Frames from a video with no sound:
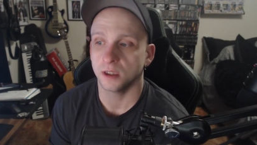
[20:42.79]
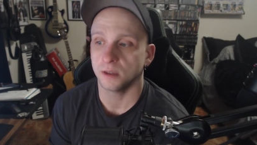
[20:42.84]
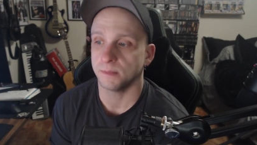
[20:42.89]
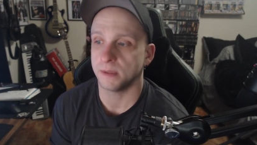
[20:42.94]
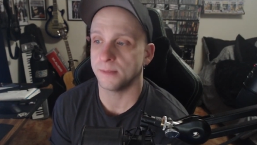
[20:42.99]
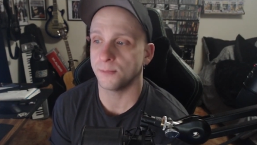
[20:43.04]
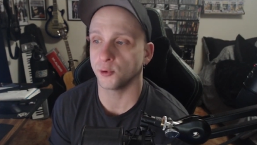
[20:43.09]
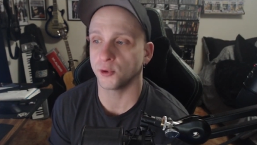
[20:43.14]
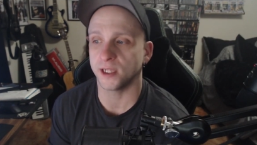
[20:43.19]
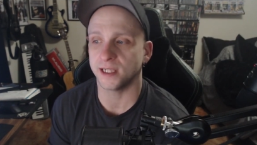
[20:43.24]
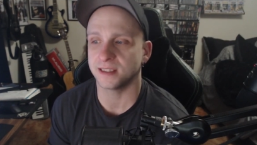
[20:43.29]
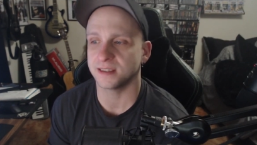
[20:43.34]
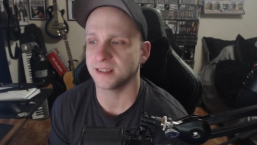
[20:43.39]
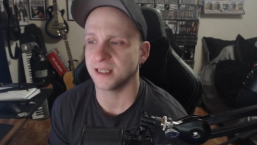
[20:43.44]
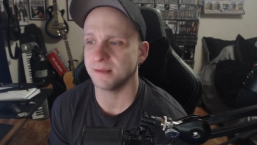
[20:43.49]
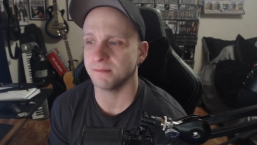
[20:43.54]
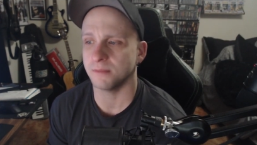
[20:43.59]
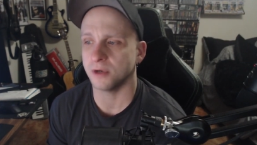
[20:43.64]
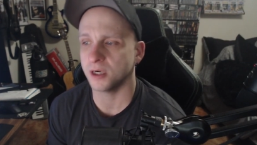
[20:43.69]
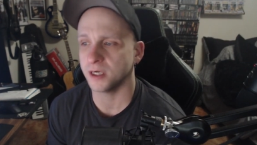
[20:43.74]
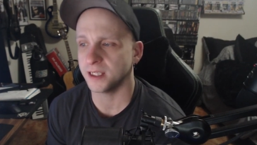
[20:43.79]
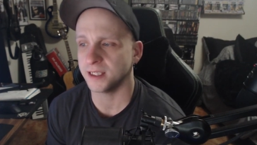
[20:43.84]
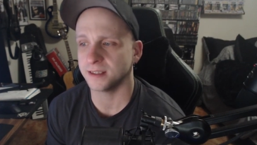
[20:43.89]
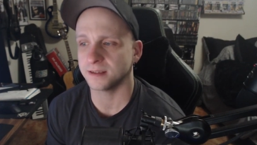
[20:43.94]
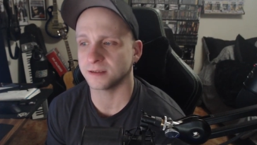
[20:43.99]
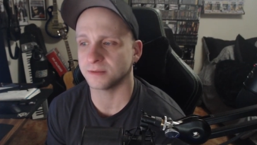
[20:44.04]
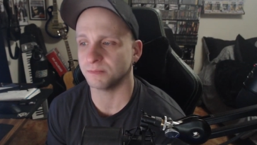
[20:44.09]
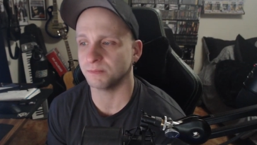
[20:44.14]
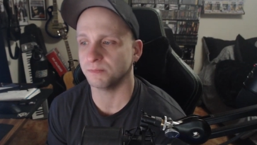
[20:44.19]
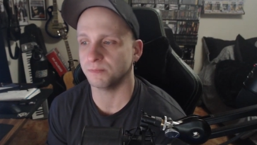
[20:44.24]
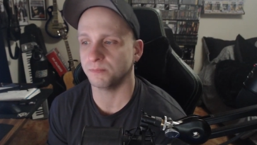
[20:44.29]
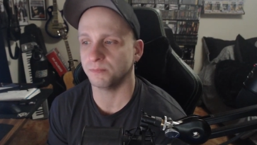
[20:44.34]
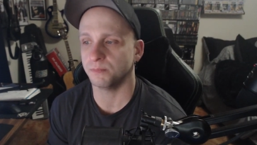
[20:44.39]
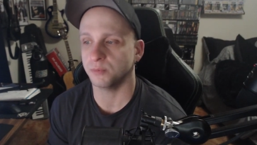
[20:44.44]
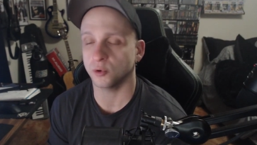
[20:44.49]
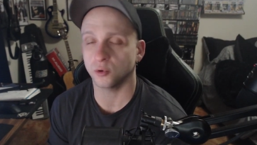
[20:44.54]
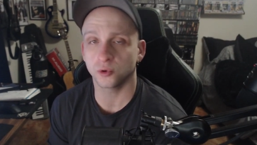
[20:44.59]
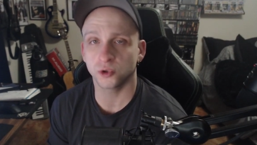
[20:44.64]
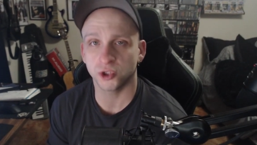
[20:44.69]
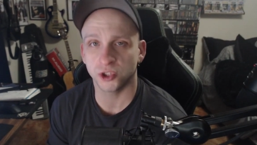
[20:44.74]
People that say money's
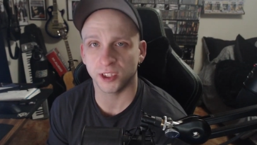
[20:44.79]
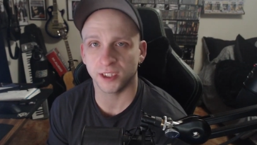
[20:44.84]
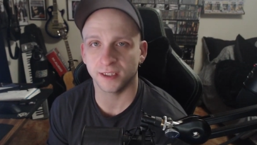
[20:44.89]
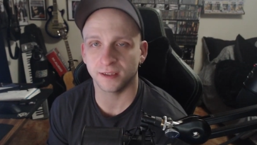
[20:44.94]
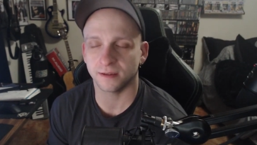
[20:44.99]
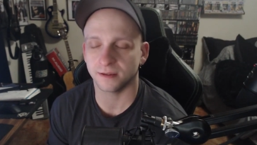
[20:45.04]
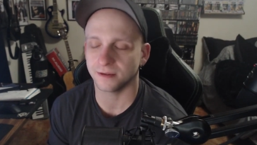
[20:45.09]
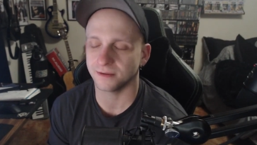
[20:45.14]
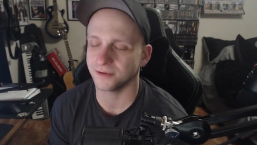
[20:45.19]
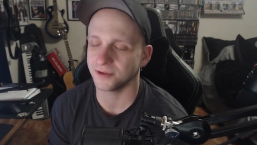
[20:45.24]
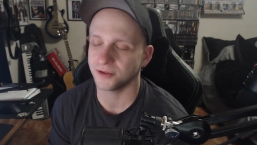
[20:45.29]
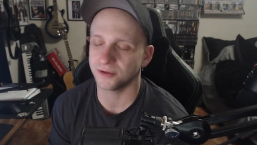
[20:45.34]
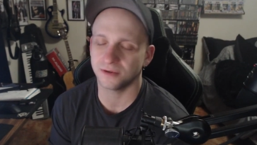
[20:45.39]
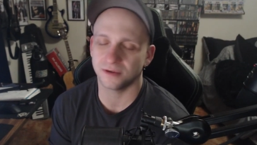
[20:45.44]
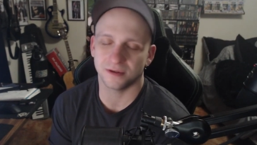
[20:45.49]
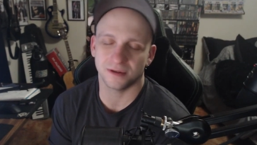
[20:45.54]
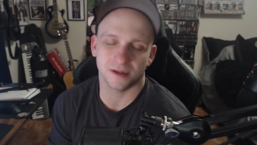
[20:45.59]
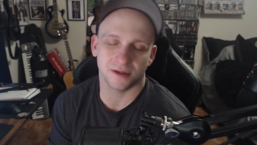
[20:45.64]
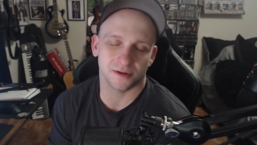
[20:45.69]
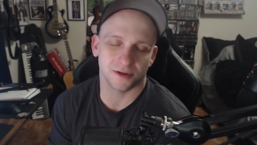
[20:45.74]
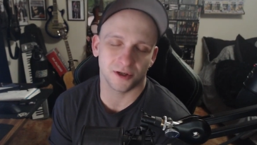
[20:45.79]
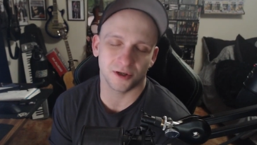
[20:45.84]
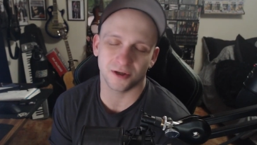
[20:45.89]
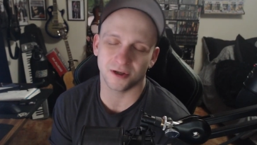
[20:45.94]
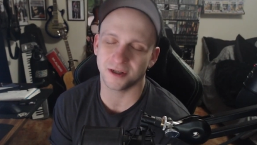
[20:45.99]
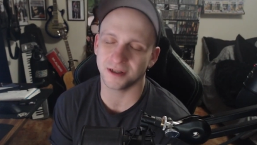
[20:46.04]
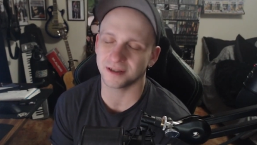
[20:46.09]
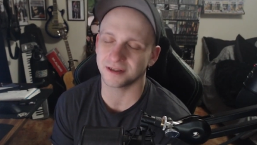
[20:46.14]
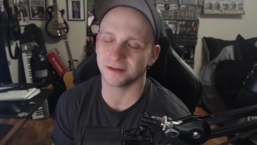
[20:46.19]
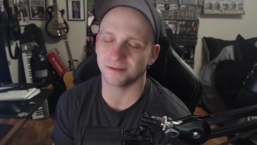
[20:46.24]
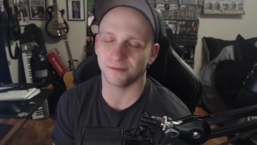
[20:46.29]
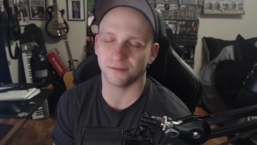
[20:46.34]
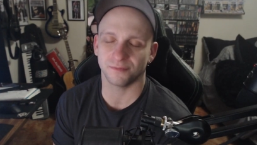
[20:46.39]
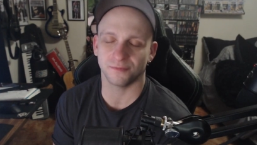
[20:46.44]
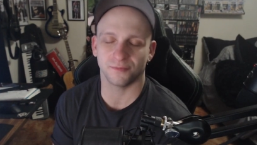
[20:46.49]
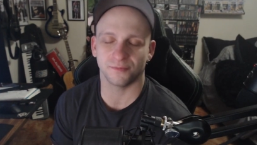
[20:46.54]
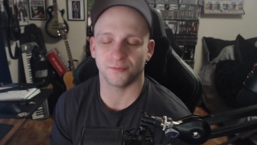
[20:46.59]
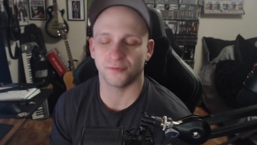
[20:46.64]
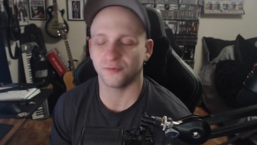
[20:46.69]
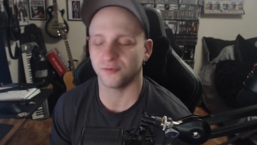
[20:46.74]
bullshit, they're just
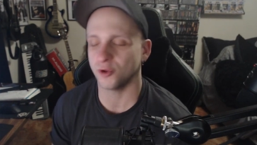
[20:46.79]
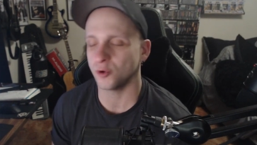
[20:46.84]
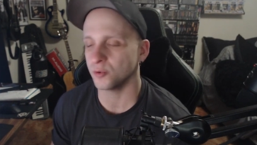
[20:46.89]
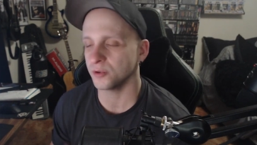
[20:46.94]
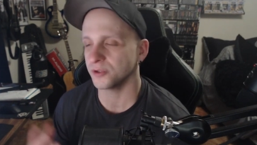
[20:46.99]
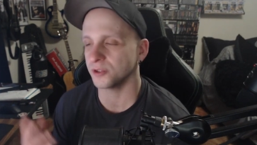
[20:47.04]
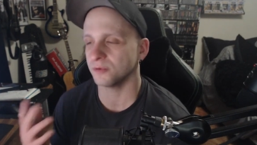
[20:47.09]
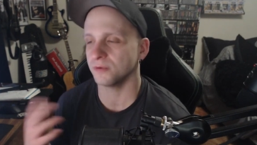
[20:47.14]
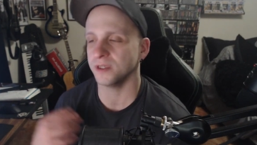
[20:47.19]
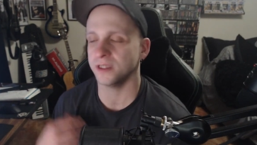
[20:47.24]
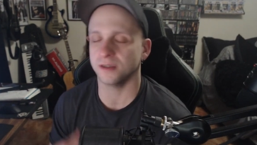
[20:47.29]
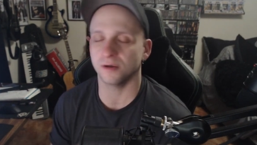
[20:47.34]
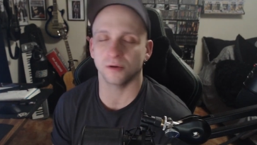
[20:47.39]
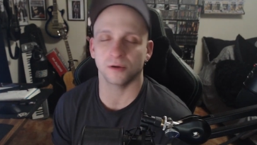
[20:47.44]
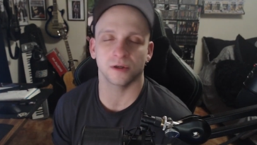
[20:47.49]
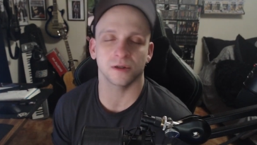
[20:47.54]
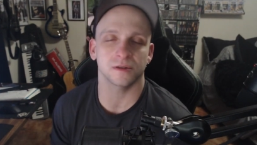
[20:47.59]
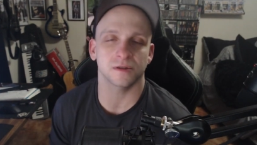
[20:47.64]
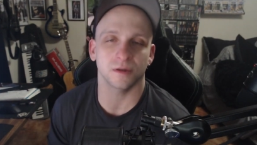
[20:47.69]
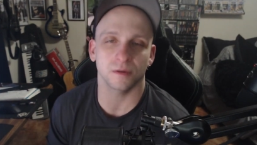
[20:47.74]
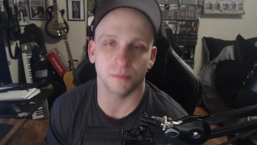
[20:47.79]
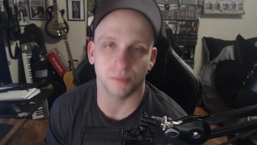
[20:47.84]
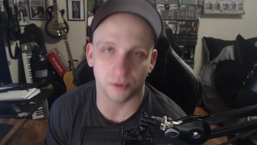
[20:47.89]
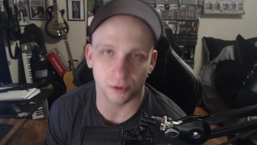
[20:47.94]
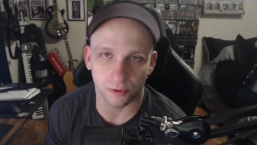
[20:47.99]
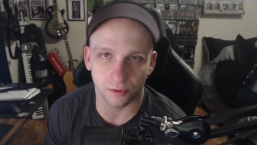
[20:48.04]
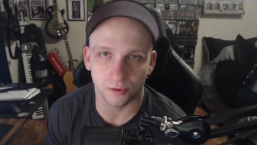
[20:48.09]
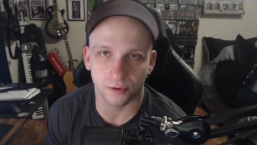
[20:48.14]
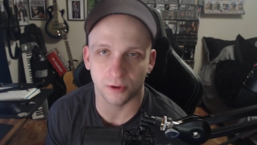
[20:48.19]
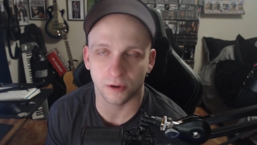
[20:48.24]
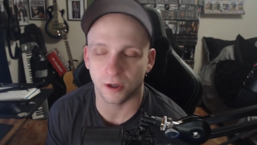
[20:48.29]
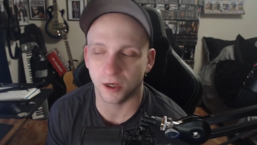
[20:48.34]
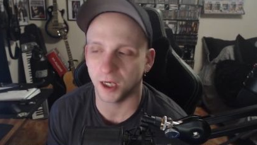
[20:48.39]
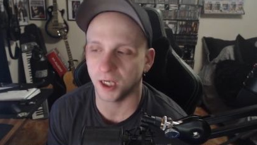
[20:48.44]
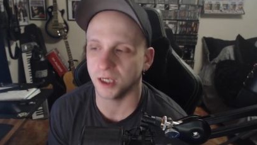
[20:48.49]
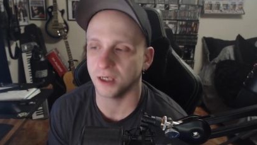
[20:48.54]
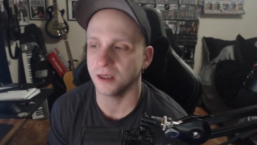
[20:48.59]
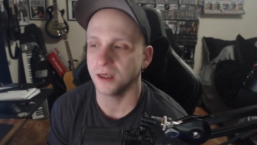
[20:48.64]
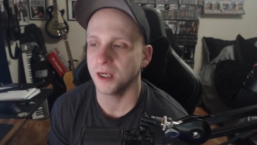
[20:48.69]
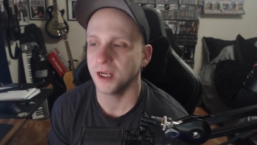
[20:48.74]
floating their ego because they're broke, all
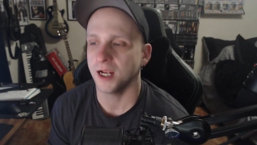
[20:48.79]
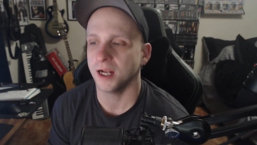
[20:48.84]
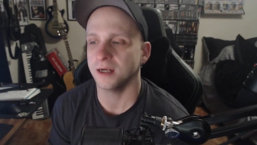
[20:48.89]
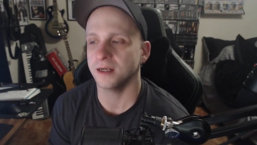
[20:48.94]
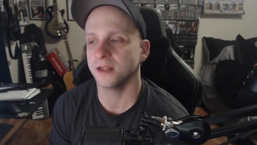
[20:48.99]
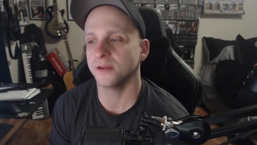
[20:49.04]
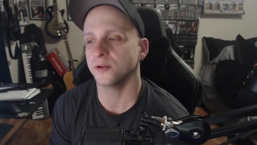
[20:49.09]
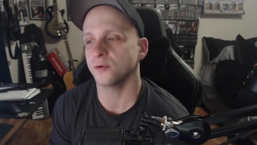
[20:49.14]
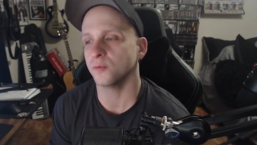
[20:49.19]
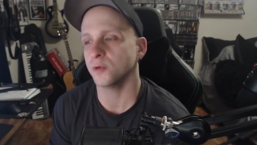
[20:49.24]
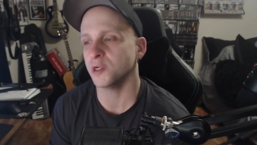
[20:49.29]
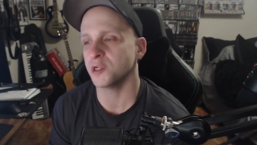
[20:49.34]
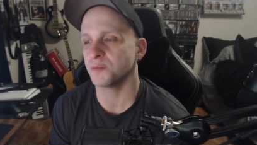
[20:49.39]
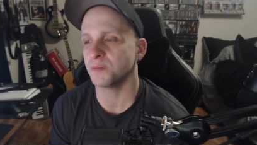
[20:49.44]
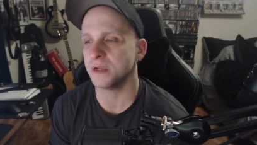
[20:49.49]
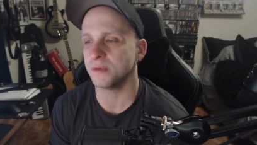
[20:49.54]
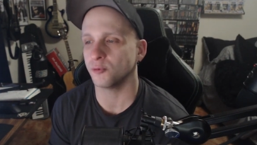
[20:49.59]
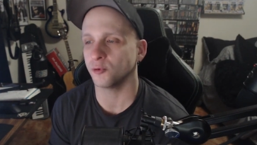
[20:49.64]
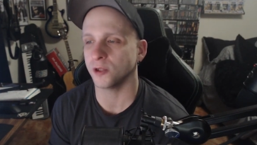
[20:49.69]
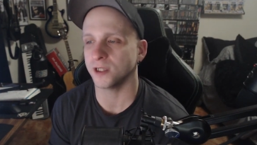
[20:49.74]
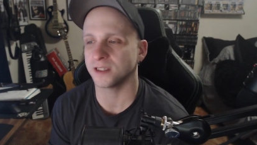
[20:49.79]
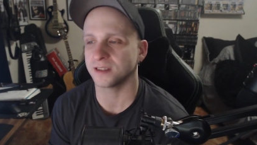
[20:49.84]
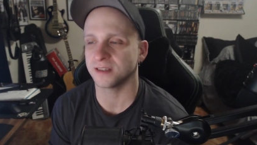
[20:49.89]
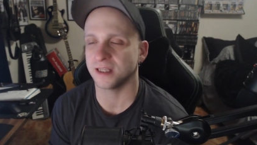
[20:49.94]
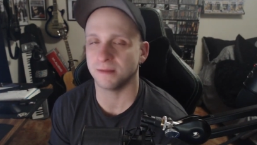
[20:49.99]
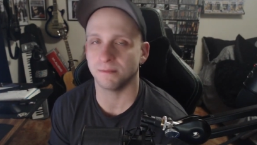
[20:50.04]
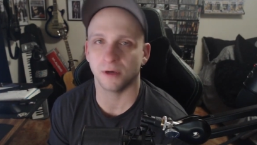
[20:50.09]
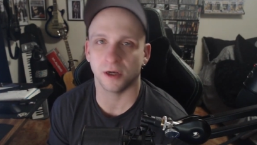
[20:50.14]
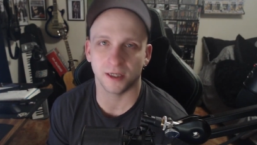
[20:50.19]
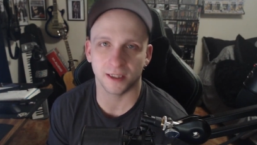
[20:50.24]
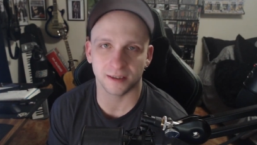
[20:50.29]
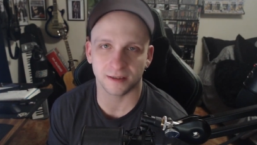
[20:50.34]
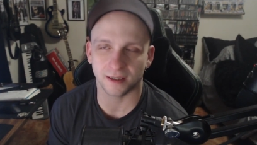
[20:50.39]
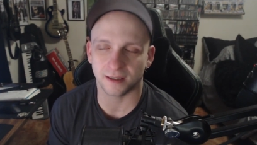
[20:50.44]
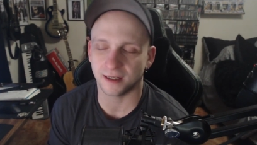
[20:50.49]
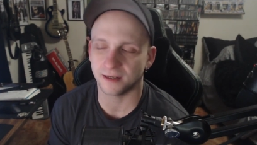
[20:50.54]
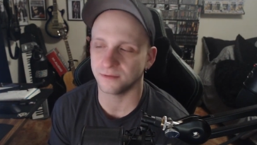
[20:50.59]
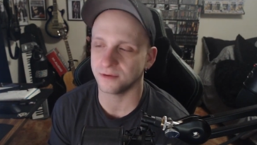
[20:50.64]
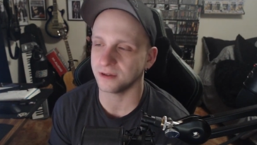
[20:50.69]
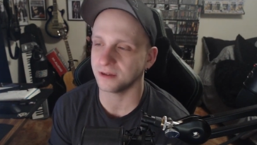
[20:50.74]
right? And then the rich people that say money's
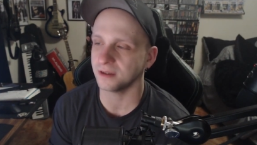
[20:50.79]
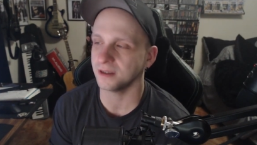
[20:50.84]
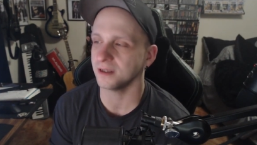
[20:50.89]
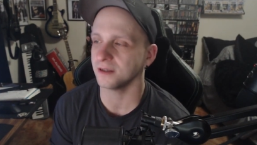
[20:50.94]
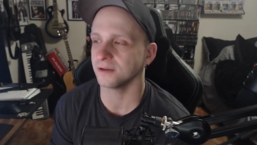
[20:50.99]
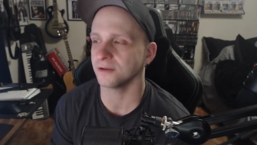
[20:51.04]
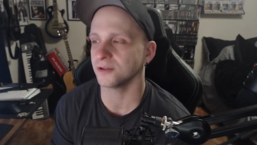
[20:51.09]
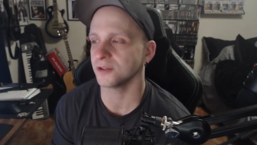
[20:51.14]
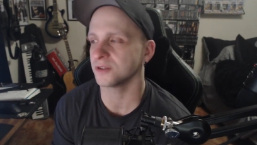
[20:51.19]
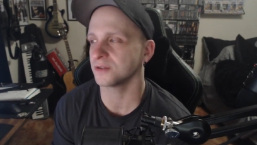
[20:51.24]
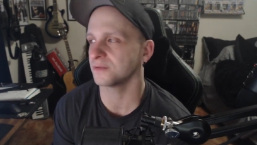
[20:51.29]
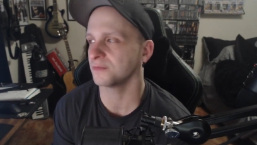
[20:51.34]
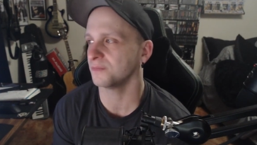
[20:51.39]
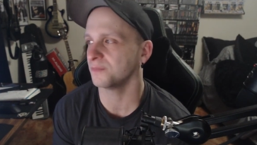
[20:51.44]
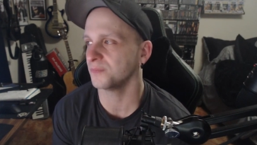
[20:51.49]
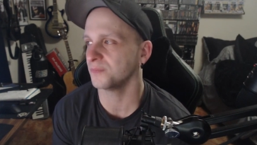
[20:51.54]
not everything are just